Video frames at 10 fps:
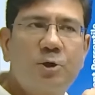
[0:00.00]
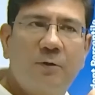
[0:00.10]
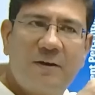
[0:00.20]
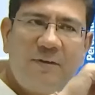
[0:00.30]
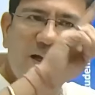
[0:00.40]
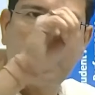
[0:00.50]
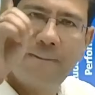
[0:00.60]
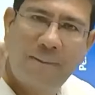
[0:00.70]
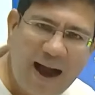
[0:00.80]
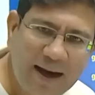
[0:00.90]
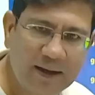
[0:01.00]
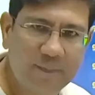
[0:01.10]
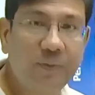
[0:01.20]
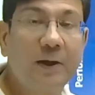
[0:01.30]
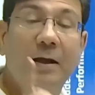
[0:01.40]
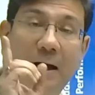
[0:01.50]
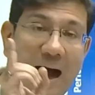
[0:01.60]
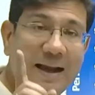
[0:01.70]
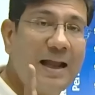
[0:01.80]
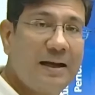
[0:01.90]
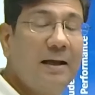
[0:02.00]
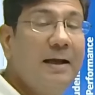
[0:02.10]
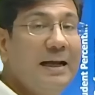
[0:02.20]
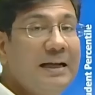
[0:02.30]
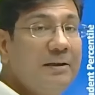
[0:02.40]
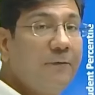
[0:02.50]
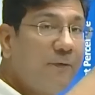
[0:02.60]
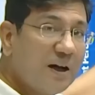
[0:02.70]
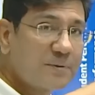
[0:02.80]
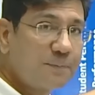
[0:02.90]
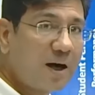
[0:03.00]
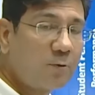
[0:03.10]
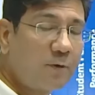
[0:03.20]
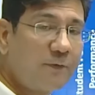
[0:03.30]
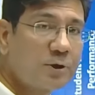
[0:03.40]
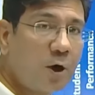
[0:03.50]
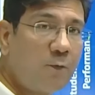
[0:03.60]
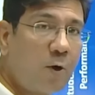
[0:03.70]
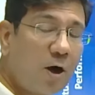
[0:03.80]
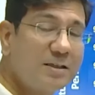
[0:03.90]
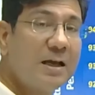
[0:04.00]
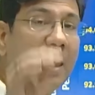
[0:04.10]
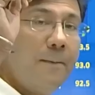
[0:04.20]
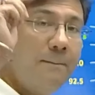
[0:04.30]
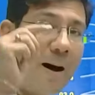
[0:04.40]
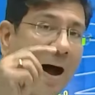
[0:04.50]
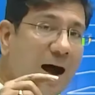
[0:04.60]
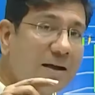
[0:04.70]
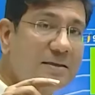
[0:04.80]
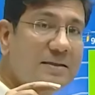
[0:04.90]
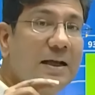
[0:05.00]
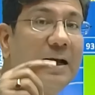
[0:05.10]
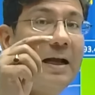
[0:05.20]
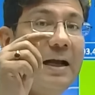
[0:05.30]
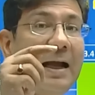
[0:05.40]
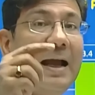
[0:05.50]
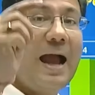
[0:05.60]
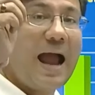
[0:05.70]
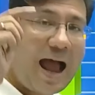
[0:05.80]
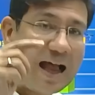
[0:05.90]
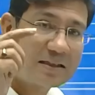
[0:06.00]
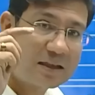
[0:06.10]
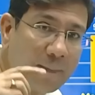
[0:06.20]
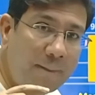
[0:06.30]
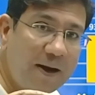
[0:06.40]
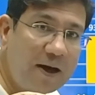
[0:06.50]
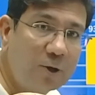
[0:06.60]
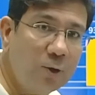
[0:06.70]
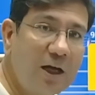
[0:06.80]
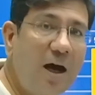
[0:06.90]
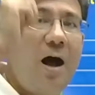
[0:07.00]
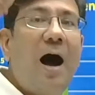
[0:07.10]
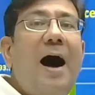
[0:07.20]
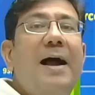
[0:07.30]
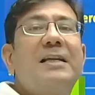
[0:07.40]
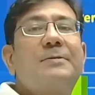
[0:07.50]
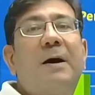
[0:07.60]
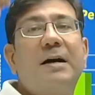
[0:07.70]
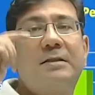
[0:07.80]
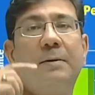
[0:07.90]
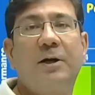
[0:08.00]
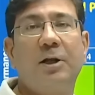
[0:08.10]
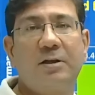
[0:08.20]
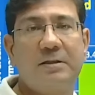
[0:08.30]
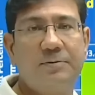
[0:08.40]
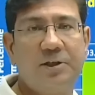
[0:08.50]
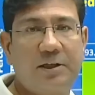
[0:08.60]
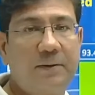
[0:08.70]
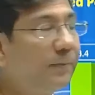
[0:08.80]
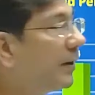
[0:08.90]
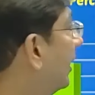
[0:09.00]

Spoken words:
So when we combine, in the first part what we saw was marks as compared to the highest marks in a particular subject.